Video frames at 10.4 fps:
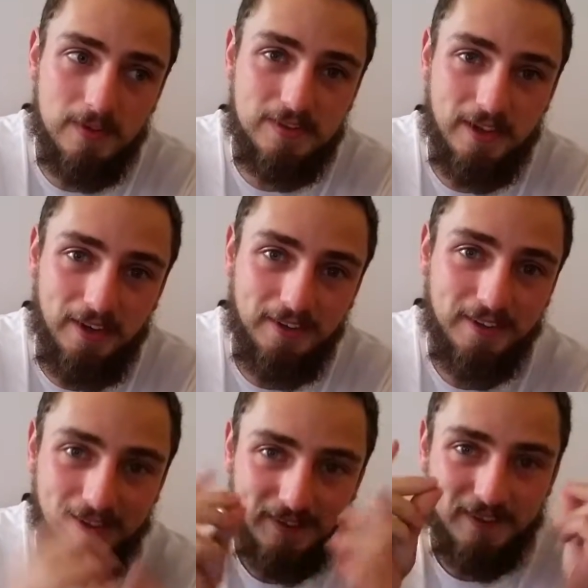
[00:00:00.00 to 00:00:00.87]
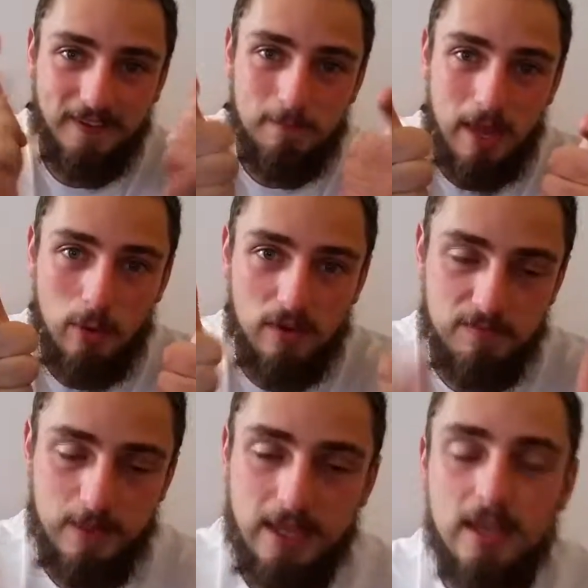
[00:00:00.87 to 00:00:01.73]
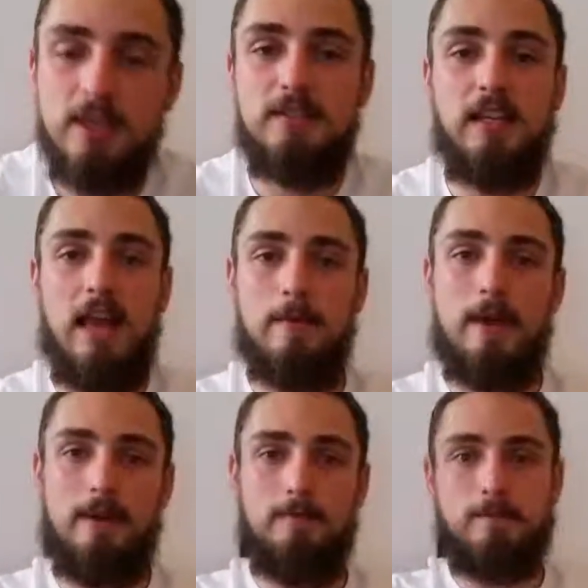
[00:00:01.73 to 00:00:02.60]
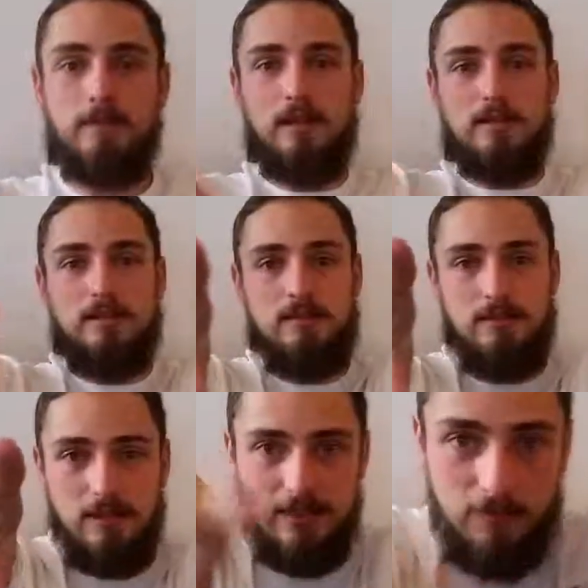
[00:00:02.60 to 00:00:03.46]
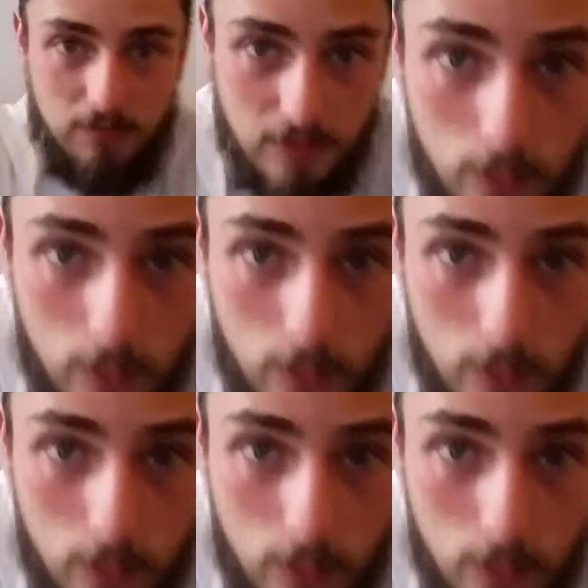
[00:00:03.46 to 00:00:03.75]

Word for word: so bear with me. See you later, mate. That's everything